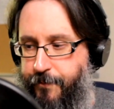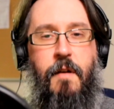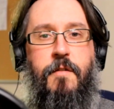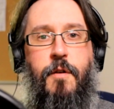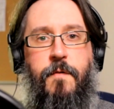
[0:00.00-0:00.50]
So yeah,
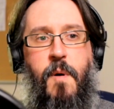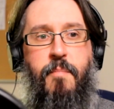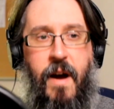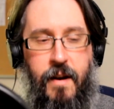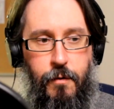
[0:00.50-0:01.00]
it's good from a
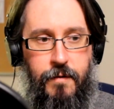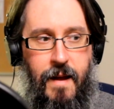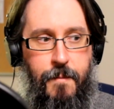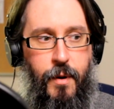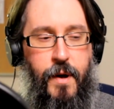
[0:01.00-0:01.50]
practical
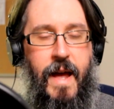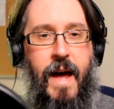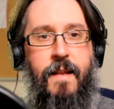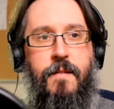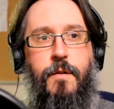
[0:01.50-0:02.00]
standpoint,
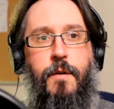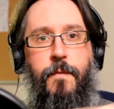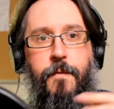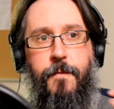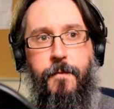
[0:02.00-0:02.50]
and it's a good
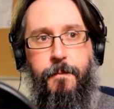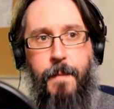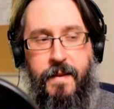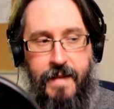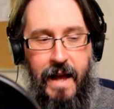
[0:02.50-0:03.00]

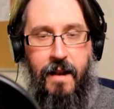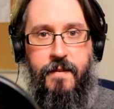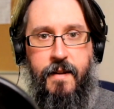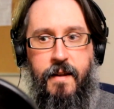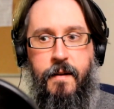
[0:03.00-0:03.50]

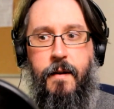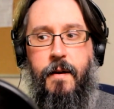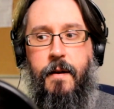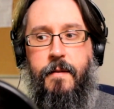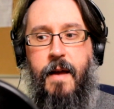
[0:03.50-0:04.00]
mentality
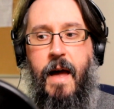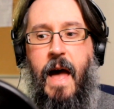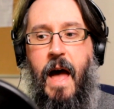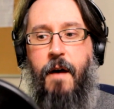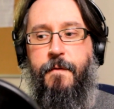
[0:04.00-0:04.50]
to
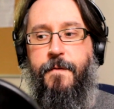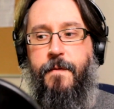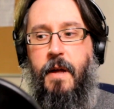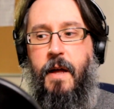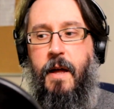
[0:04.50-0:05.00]
have
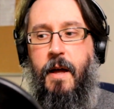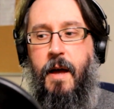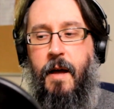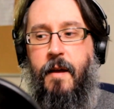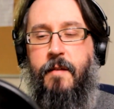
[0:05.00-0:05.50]

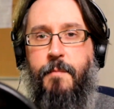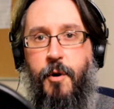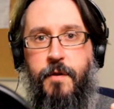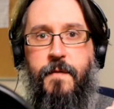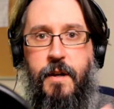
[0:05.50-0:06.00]
as
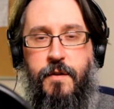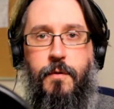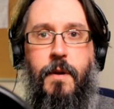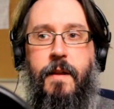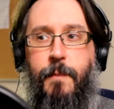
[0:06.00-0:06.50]

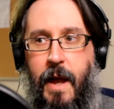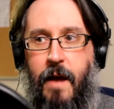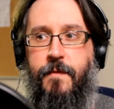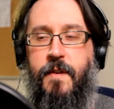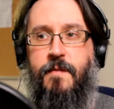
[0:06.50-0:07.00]
motivational. Like, we
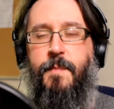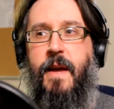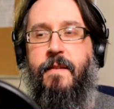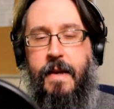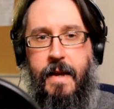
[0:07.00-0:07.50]
have this
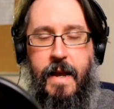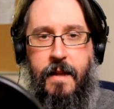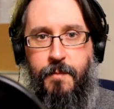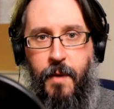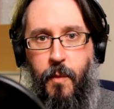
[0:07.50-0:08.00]
space,
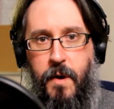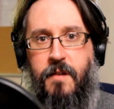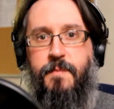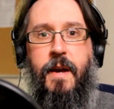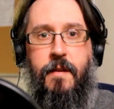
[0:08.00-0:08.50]
it's my
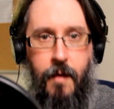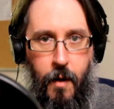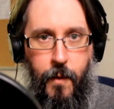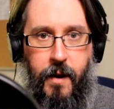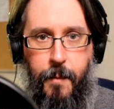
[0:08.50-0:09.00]
workspace.
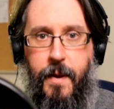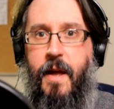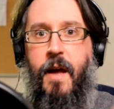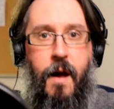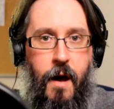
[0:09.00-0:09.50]
When I'm
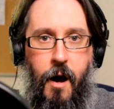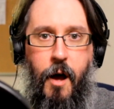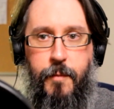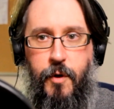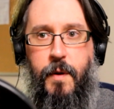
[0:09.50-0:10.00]
here,
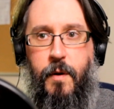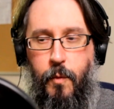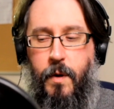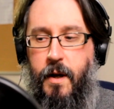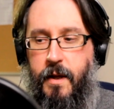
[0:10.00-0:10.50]
I'm doing
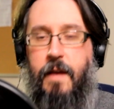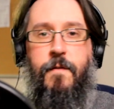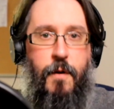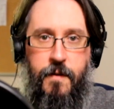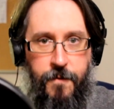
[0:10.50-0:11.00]
work,
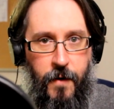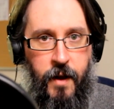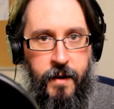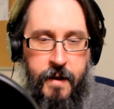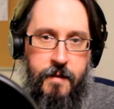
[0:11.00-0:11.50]
even though it's
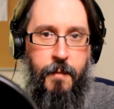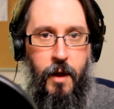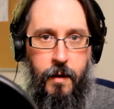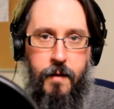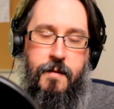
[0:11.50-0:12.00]
fun and
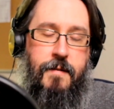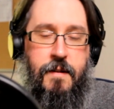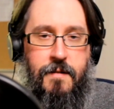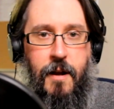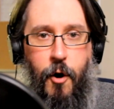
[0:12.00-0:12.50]
it's
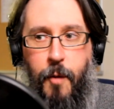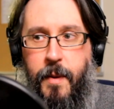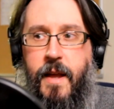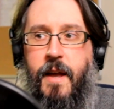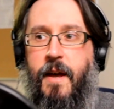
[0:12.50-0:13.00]
essentially a
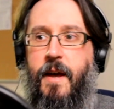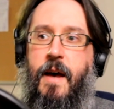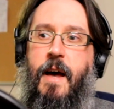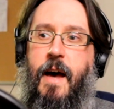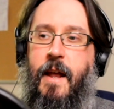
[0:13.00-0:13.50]
hobby,
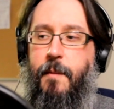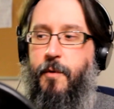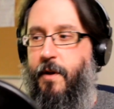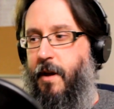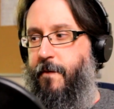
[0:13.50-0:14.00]
and I'm
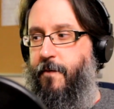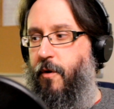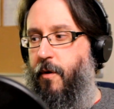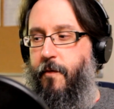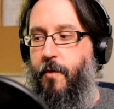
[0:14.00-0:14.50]
doing it
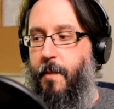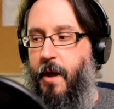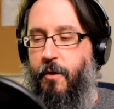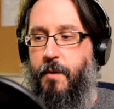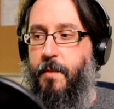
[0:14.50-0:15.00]
for
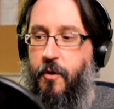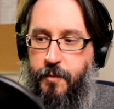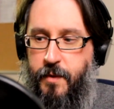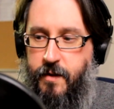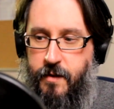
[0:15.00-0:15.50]
my own
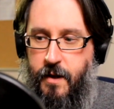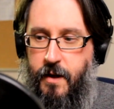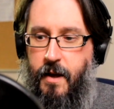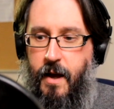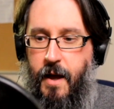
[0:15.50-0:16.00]
amusement.
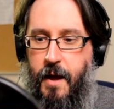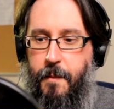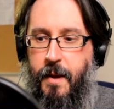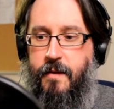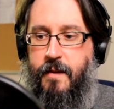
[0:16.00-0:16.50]

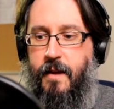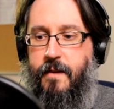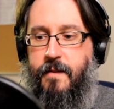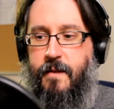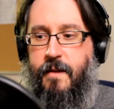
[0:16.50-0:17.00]

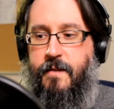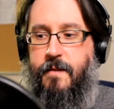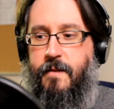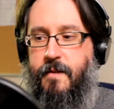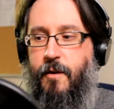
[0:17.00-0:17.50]
It's
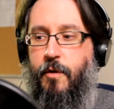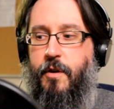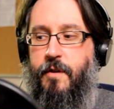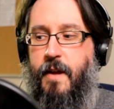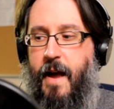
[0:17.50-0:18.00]
still
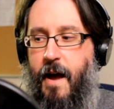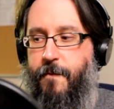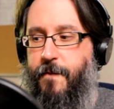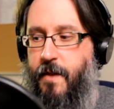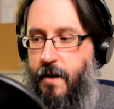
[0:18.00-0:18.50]
good to
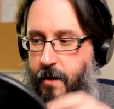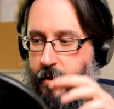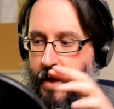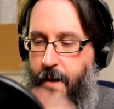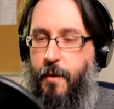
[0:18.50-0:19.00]
have
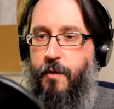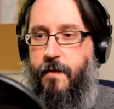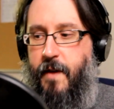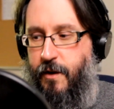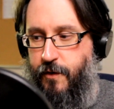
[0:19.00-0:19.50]
that
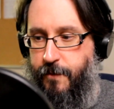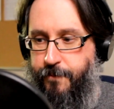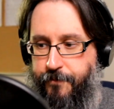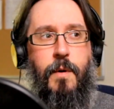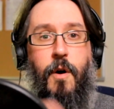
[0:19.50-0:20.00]
motivation.
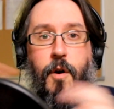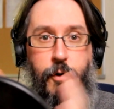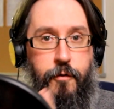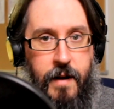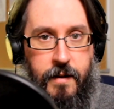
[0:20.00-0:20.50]
We're not
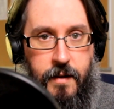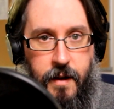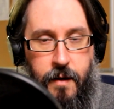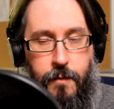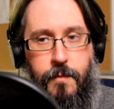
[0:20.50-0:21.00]
contracted
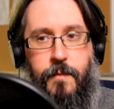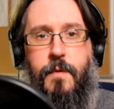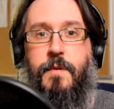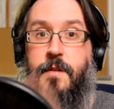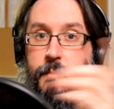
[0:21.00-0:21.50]
here,
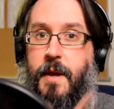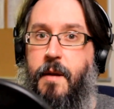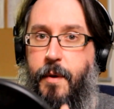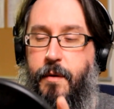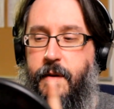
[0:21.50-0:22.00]
which is a
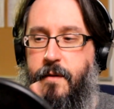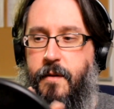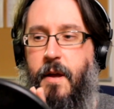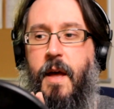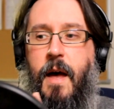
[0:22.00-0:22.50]
big bonus.
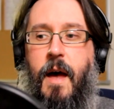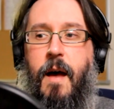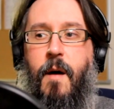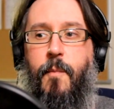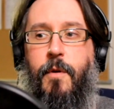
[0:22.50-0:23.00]

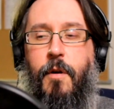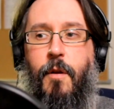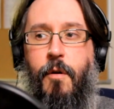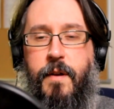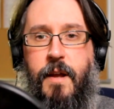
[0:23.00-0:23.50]
We're not
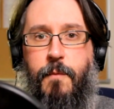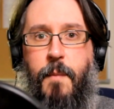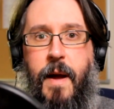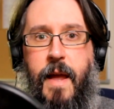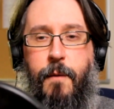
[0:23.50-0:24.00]
locked in.
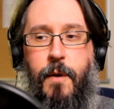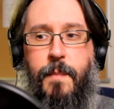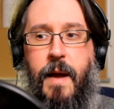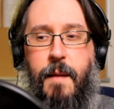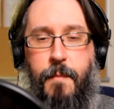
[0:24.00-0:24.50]
We
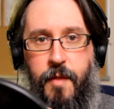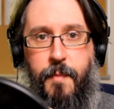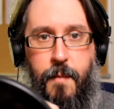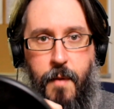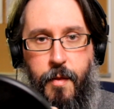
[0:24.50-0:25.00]
pay month
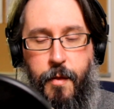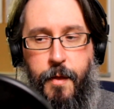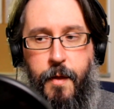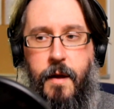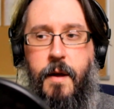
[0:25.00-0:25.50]
by
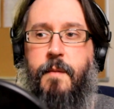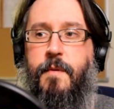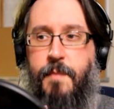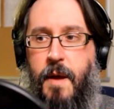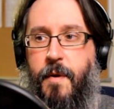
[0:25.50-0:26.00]
month,
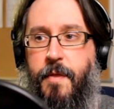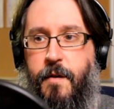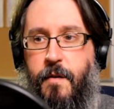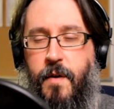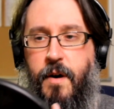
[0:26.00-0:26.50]
just pay a month
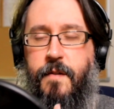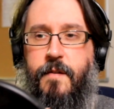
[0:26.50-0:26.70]
in advance.